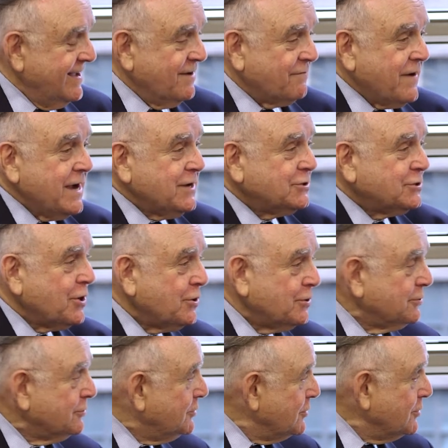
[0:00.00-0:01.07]
If I
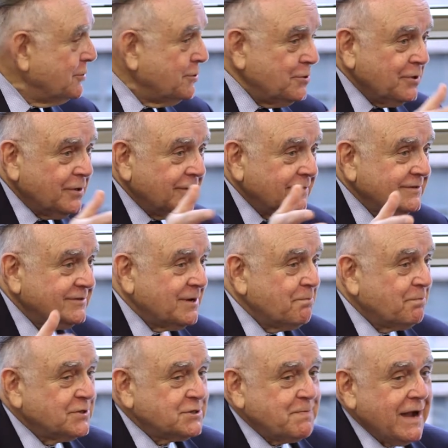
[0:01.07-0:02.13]
told you or some
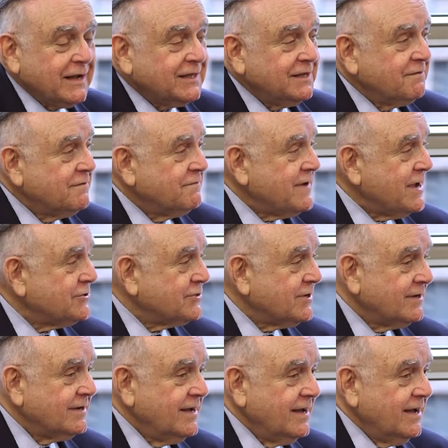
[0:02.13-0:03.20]
prospective
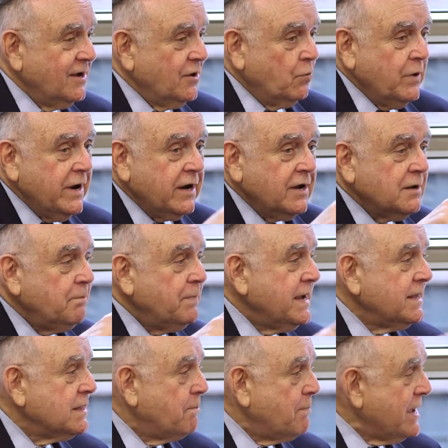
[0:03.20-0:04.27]
investor we're going to
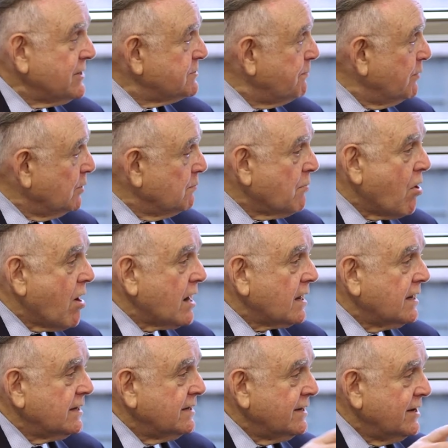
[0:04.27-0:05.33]
be in the best bull
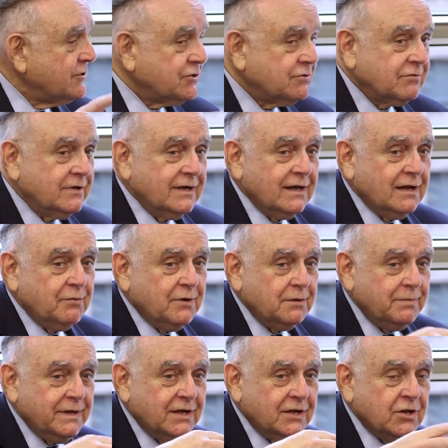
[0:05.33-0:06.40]
market in history, and we're
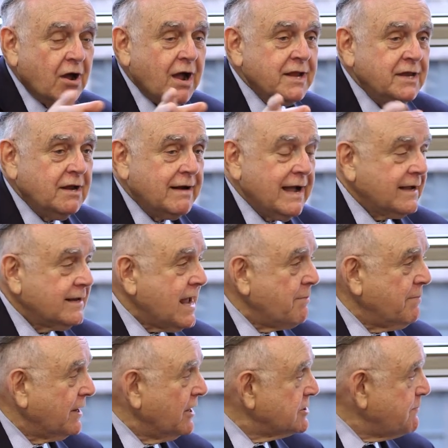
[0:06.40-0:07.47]
going to be a nine-year
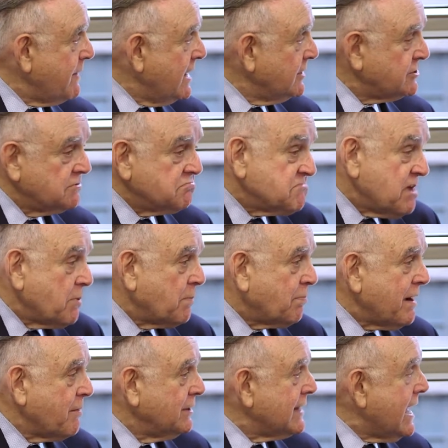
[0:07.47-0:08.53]
economic expansion, they would
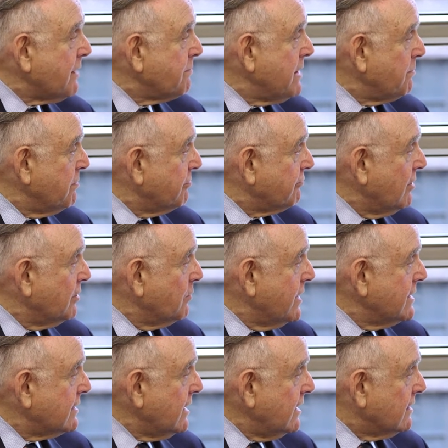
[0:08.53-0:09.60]
probably lock me up and throw
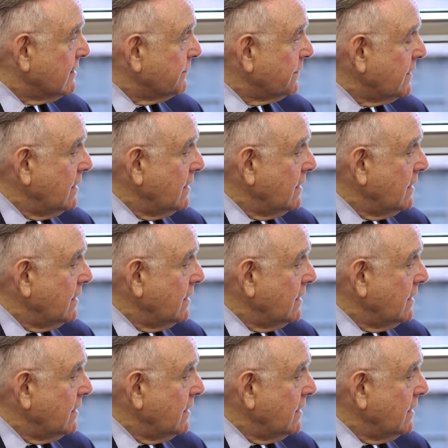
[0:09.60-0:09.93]
away the cake.